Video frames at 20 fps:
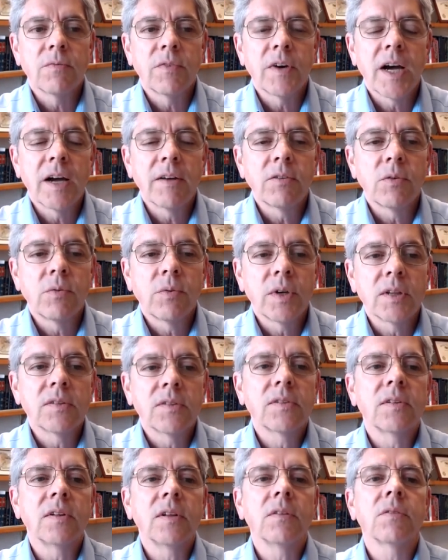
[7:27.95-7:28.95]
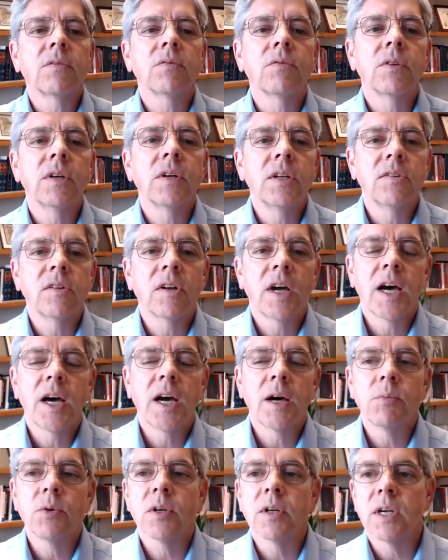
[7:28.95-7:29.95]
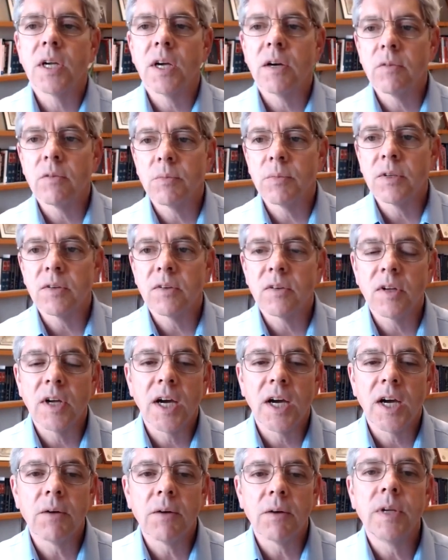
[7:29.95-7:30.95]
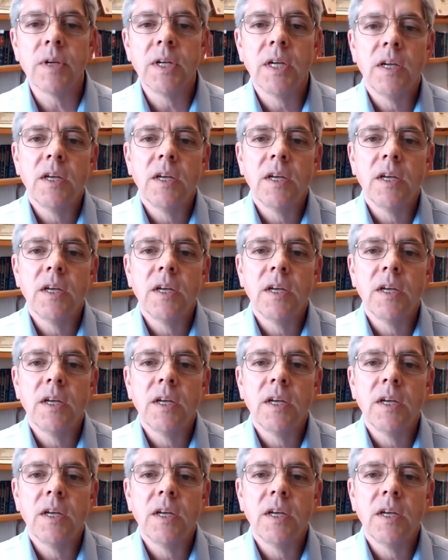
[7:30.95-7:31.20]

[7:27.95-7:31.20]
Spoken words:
501c3 job or a government job